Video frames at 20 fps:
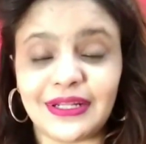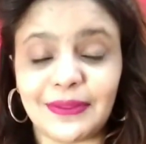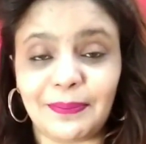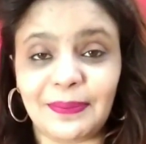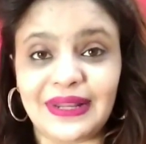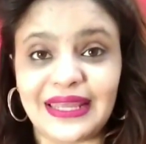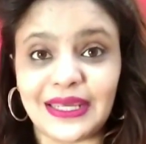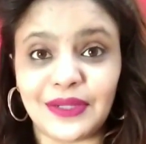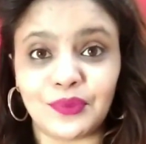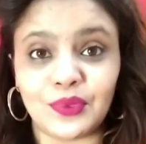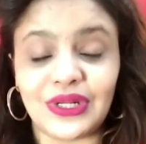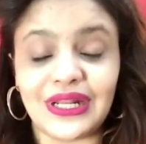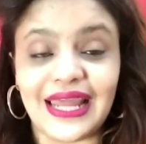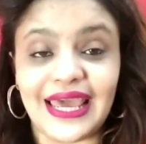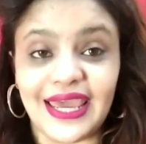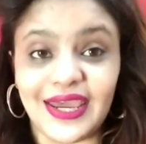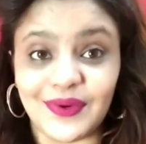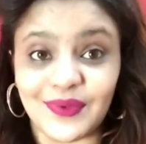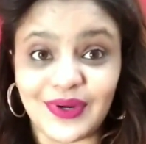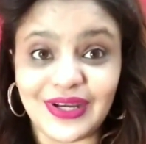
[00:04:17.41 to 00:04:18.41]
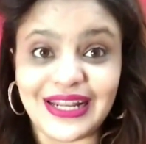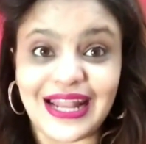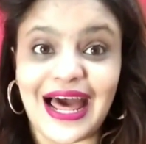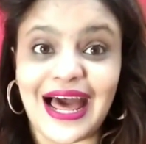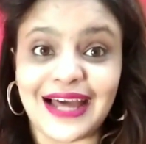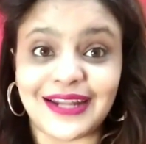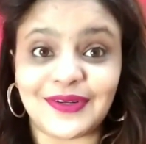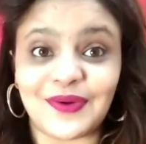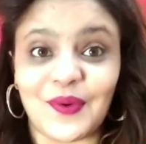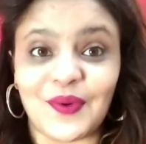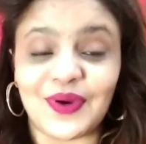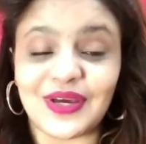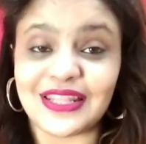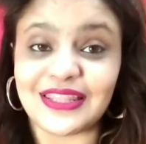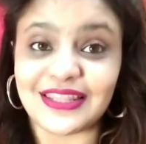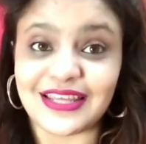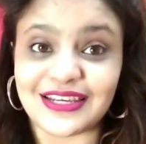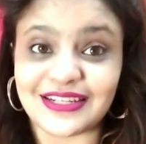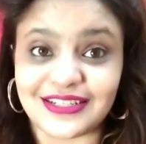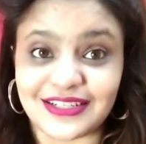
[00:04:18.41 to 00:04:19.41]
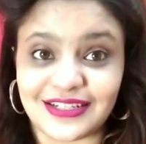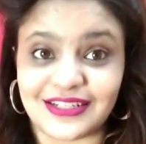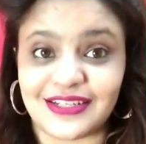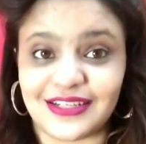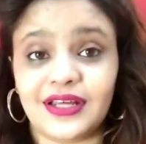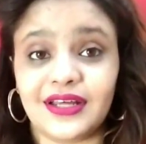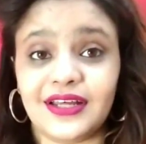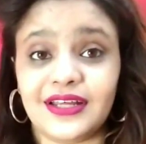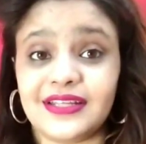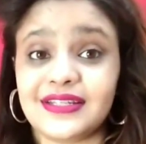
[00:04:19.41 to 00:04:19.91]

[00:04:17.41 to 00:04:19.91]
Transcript: that the plane will ever land in their city,